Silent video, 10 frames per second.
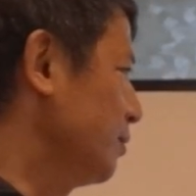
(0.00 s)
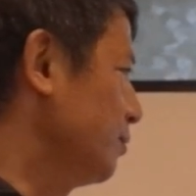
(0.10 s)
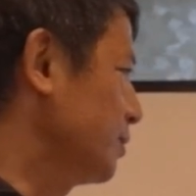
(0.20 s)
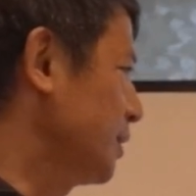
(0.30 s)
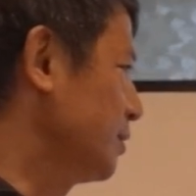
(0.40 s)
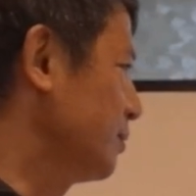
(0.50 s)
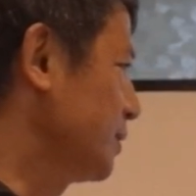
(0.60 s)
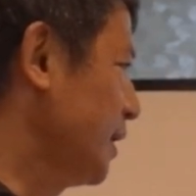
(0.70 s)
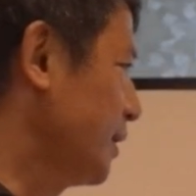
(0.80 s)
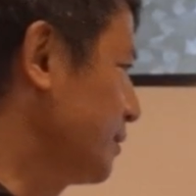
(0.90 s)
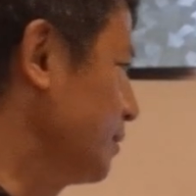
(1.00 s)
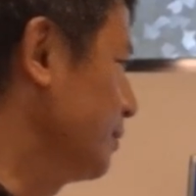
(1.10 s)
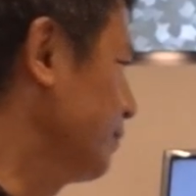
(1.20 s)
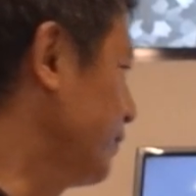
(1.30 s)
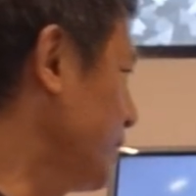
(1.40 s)
we can know that
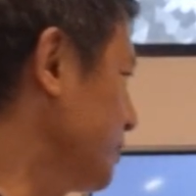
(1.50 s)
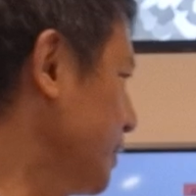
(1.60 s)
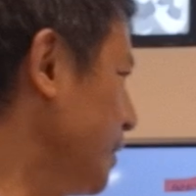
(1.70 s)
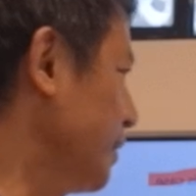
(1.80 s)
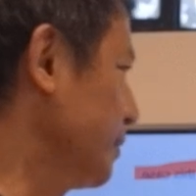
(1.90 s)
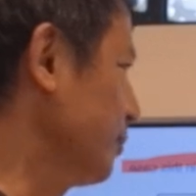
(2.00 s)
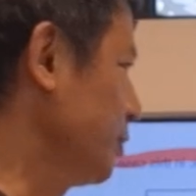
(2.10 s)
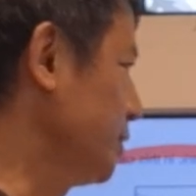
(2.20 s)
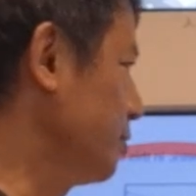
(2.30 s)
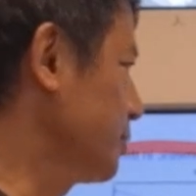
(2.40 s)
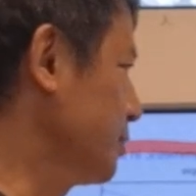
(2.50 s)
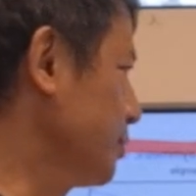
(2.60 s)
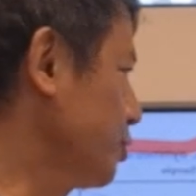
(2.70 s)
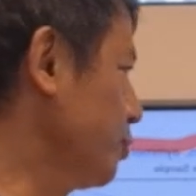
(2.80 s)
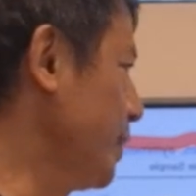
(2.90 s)
we use
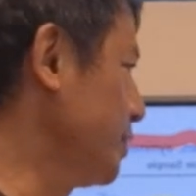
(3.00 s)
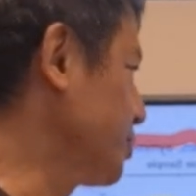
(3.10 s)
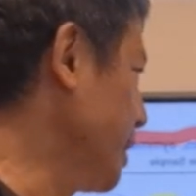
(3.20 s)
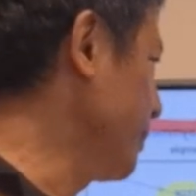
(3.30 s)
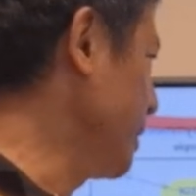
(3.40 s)
two measure